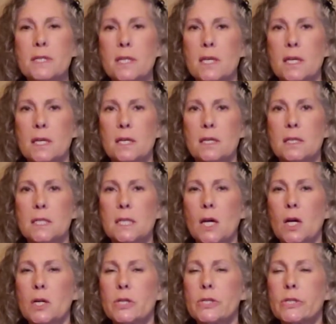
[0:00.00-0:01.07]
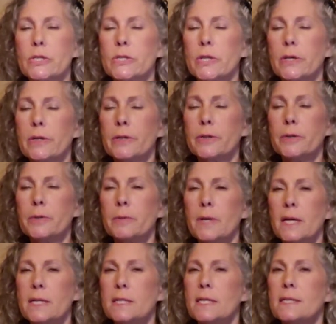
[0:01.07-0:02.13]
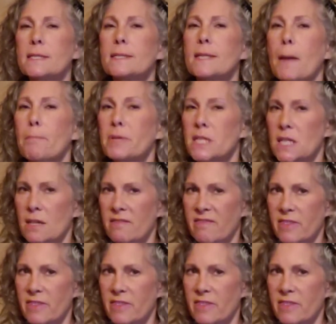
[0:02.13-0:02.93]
things are so deceptive.